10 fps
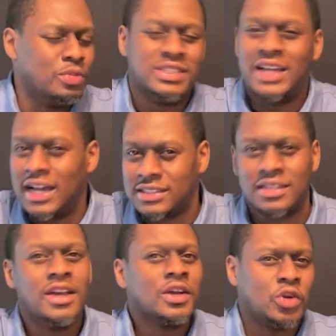
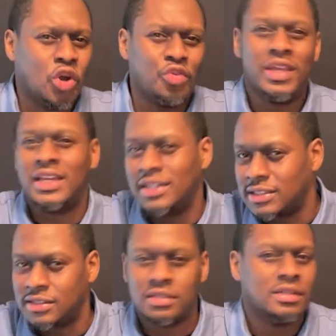Johnson, Corey
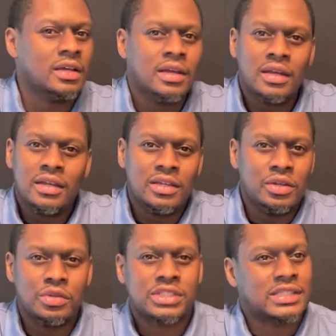Henderson,
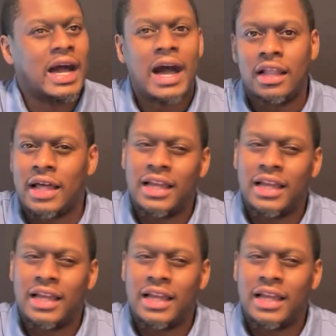Skylar.